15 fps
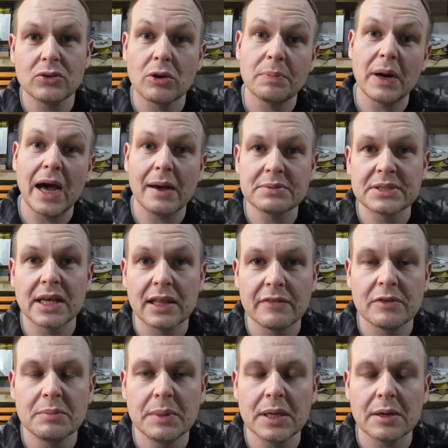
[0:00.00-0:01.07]
or perhaps the
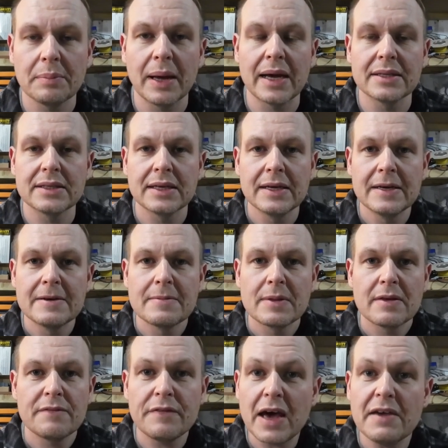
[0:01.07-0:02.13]
11 meter band,
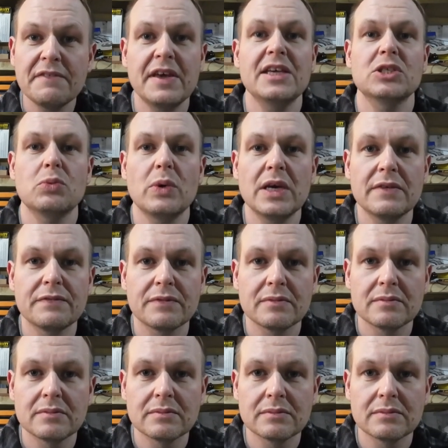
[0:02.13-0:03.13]
5/8 wave